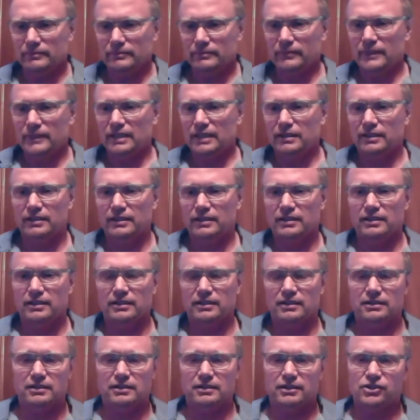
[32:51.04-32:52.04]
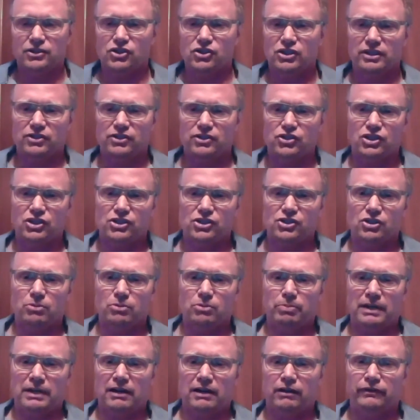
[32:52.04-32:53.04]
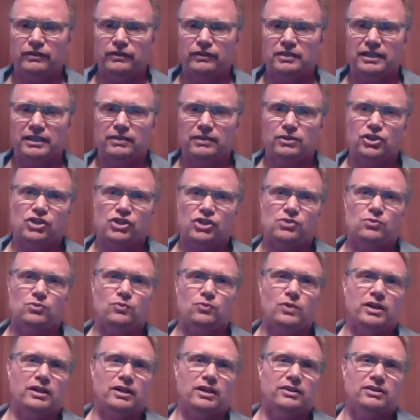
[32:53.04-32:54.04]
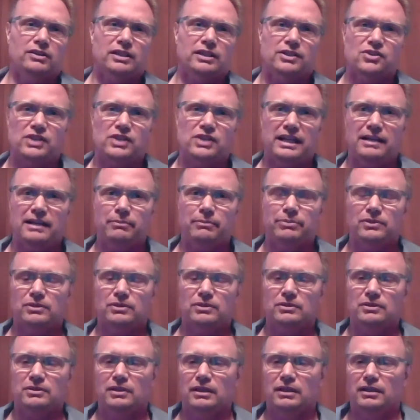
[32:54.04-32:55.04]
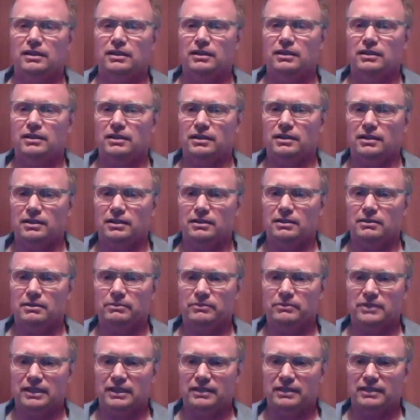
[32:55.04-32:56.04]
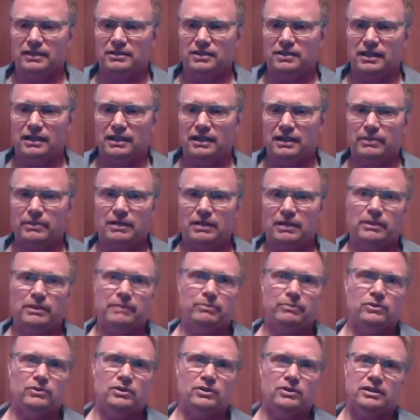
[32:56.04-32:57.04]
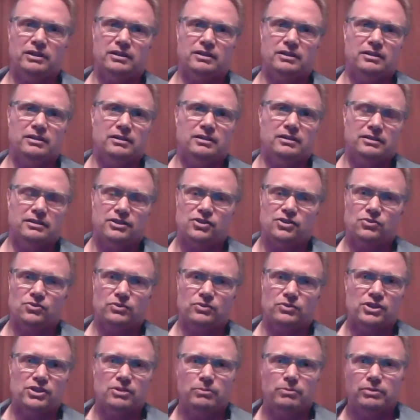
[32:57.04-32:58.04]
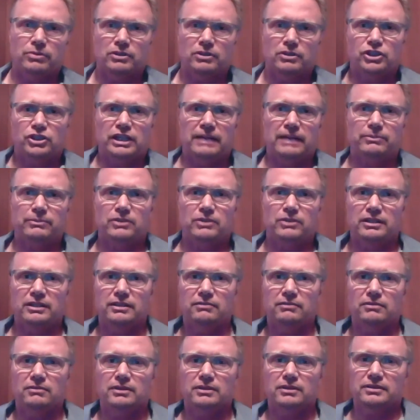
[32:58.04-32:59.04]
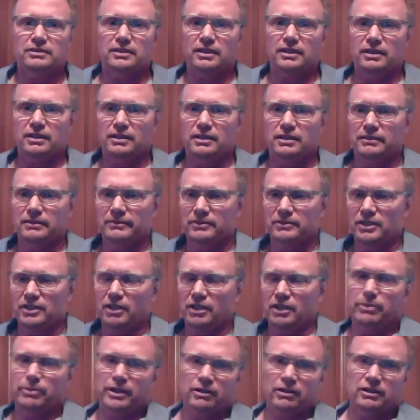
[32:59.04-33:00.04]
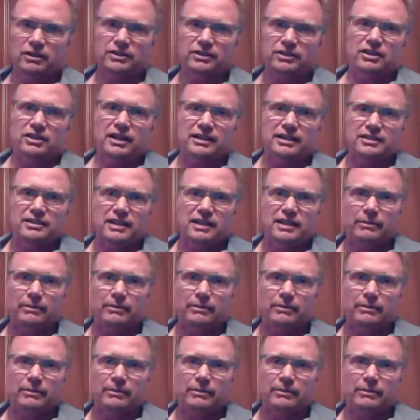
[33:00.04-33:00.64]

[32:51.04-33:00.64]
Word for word: and uh, it's it's just so powerful. Like just one other example um, that I talk about in my book and this recent book chapter I did with uh, called "Parent and Autonomy